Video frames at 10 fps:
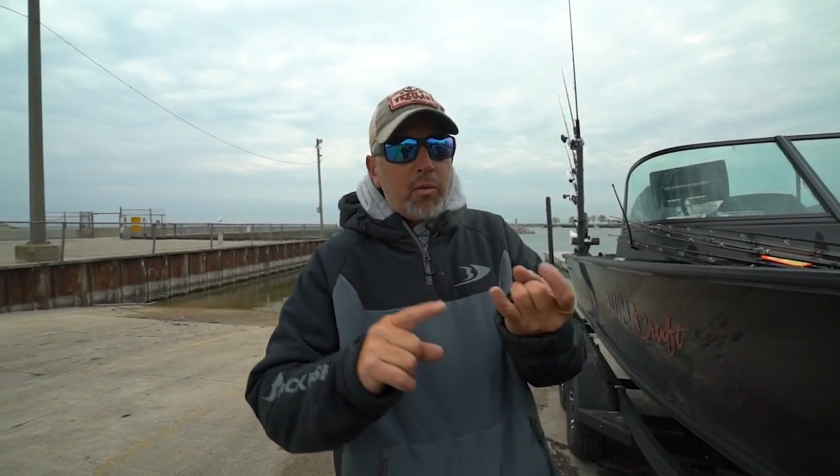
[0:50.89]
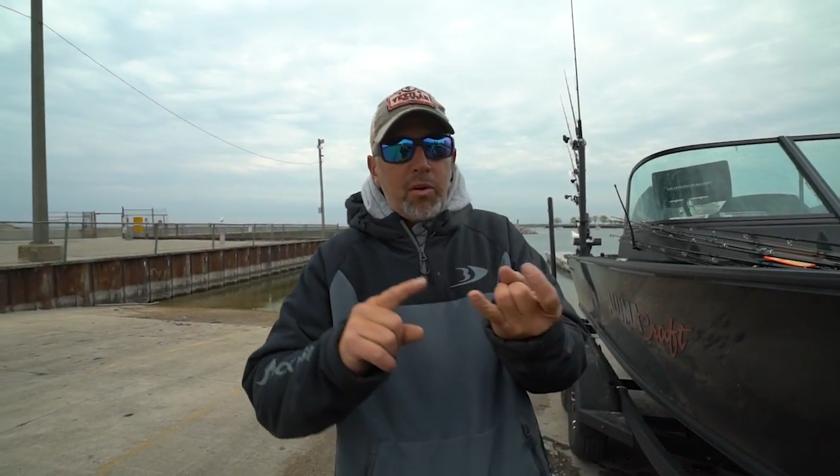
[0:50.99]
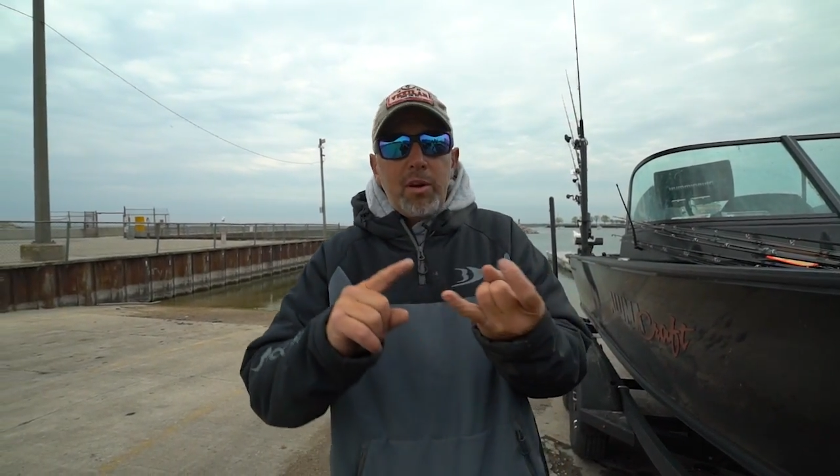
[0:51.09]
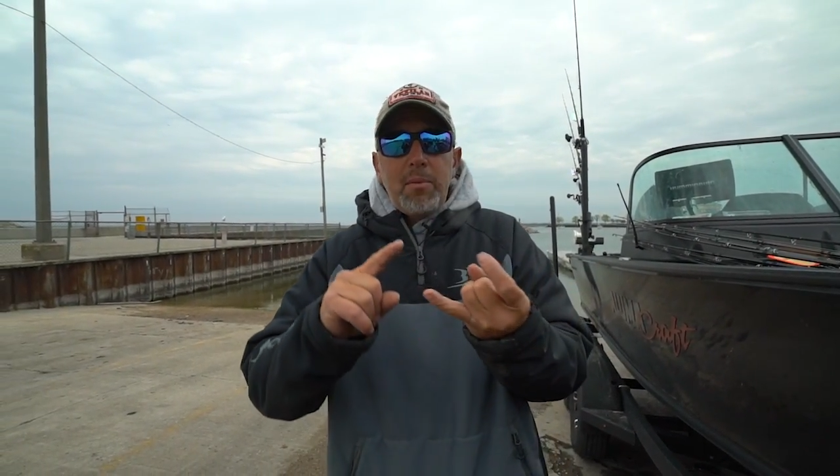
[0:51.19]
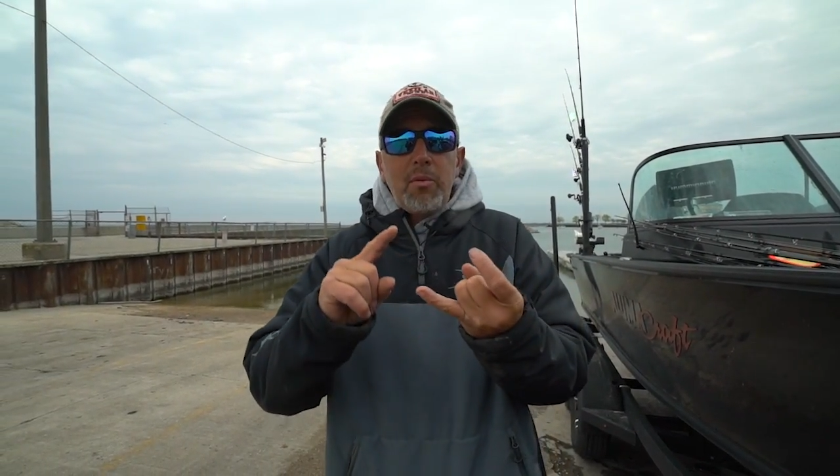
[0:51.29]
we're
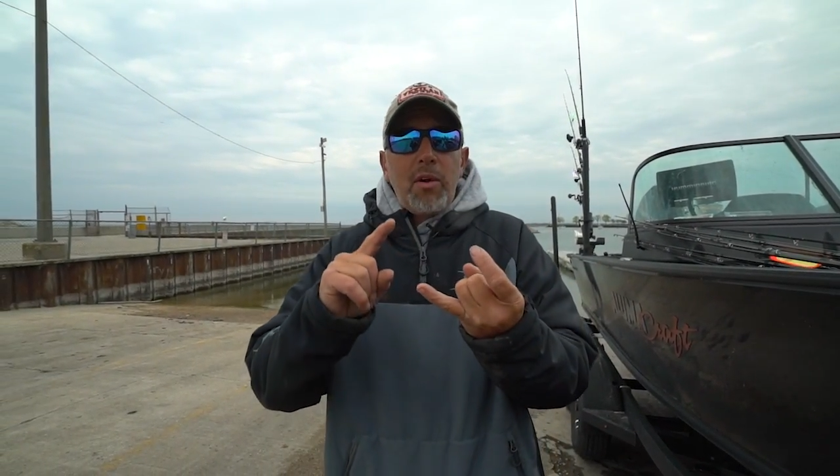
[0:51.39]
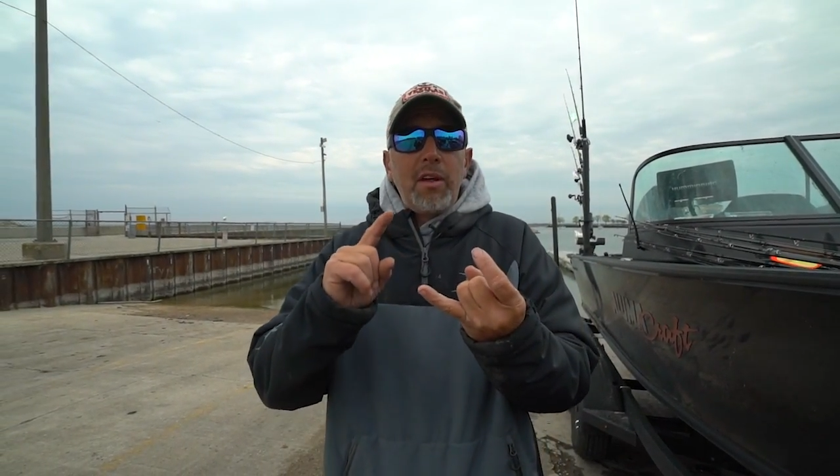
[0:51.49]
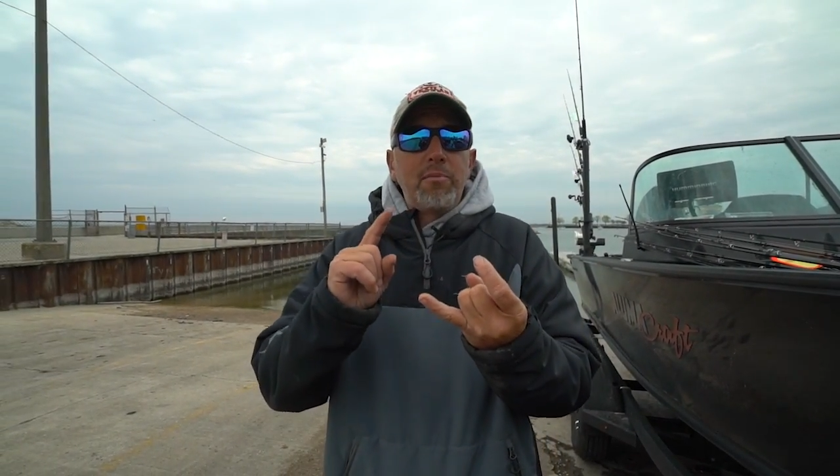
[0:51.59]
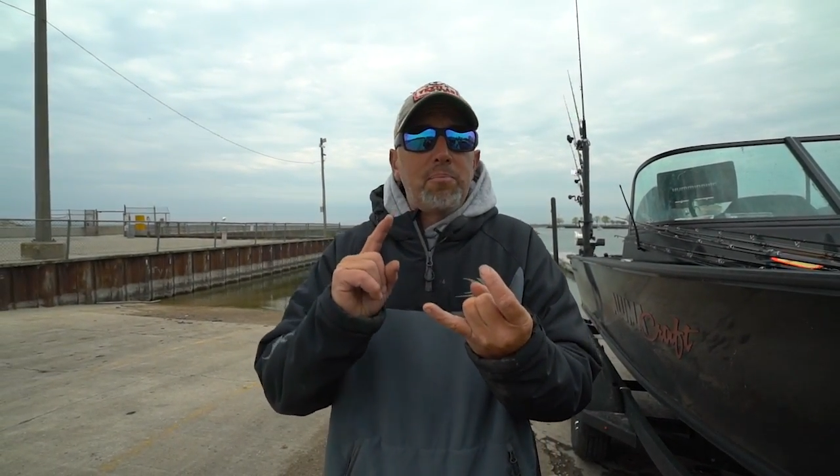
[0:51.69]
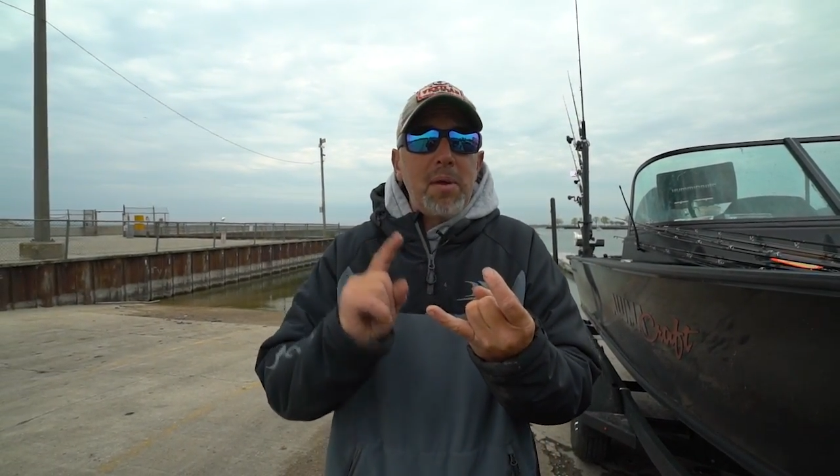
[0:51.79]
gonna be
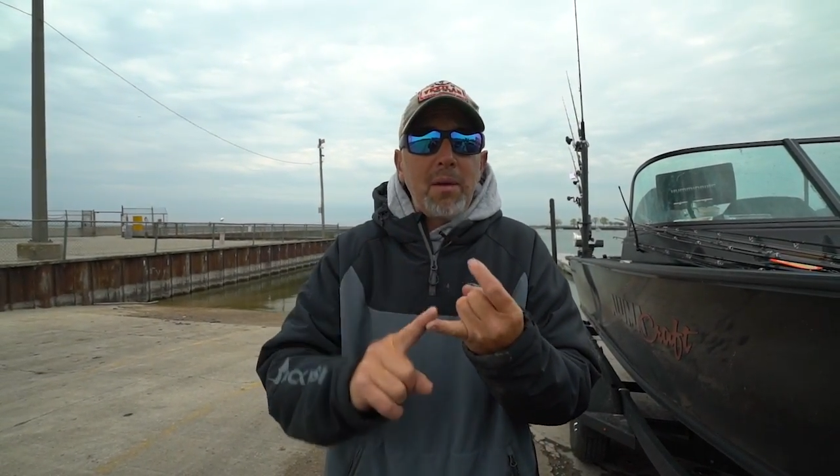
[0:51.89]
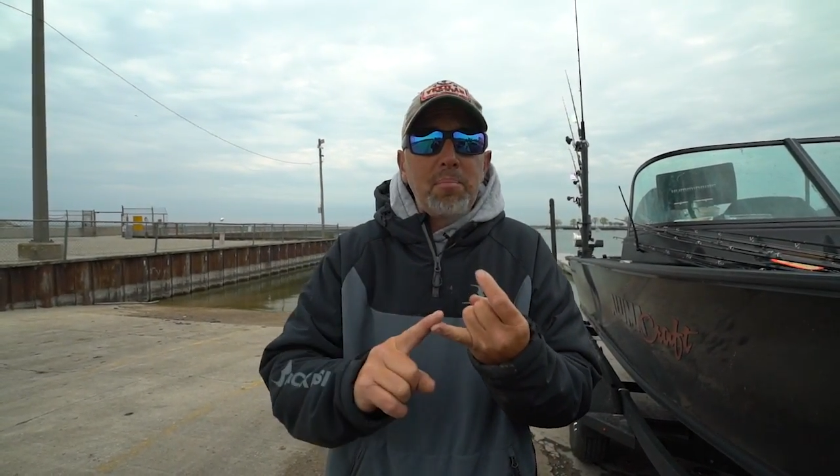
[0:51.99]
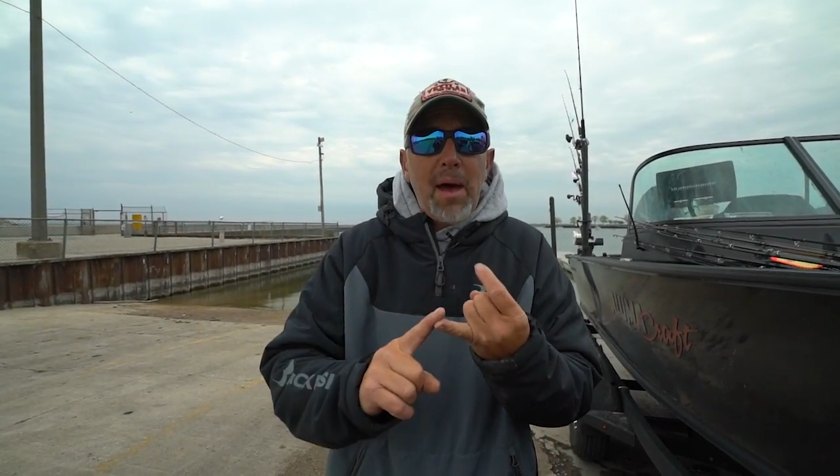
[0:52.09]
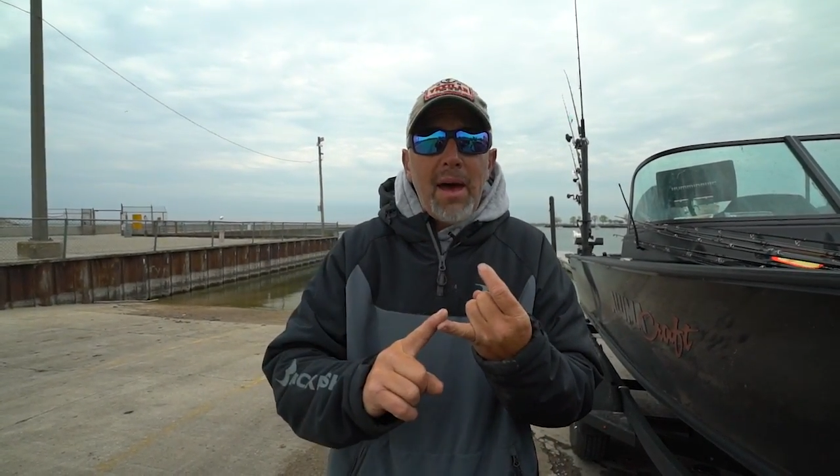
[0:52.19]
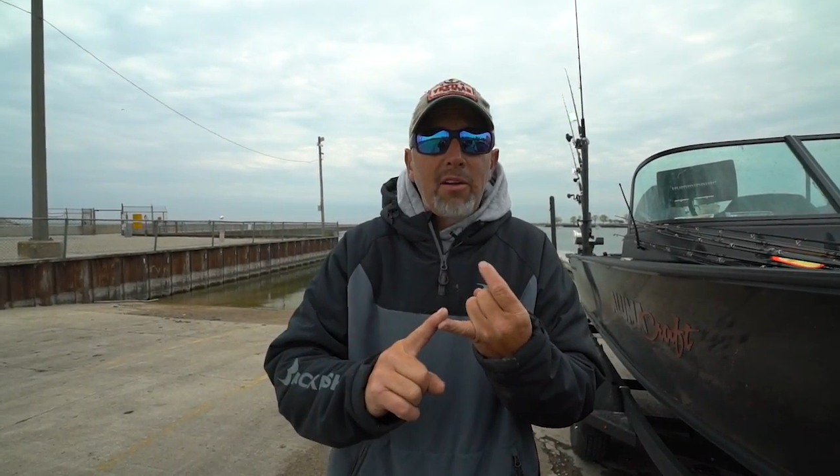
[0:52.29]
running big
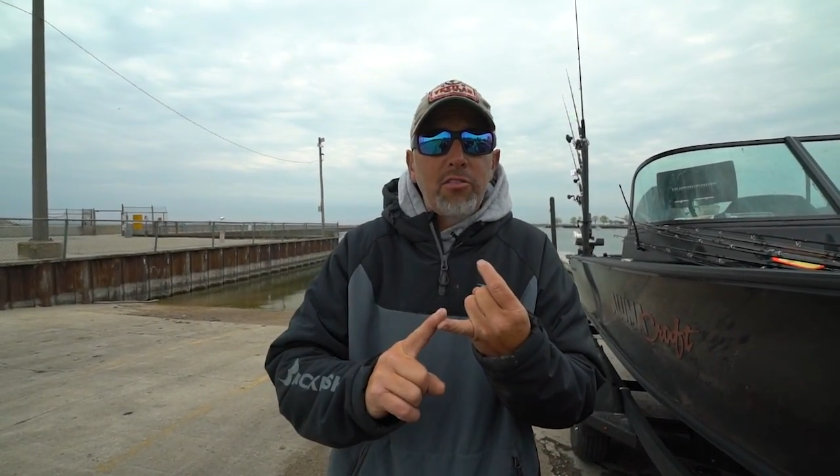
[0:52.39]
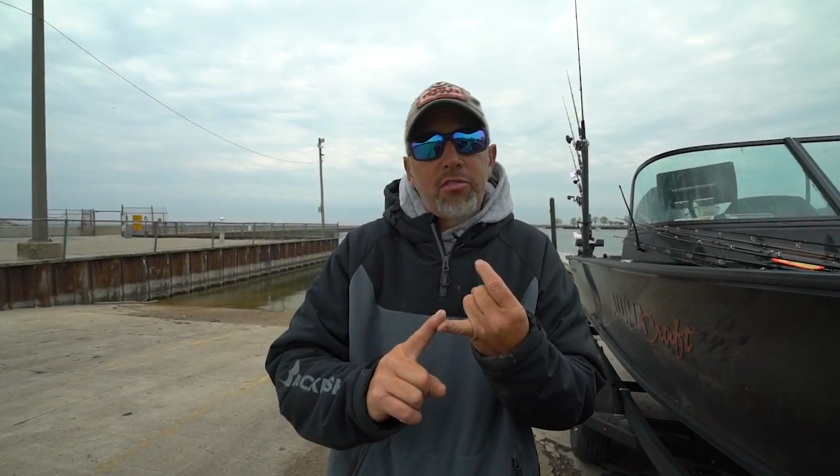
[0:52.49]
paddles,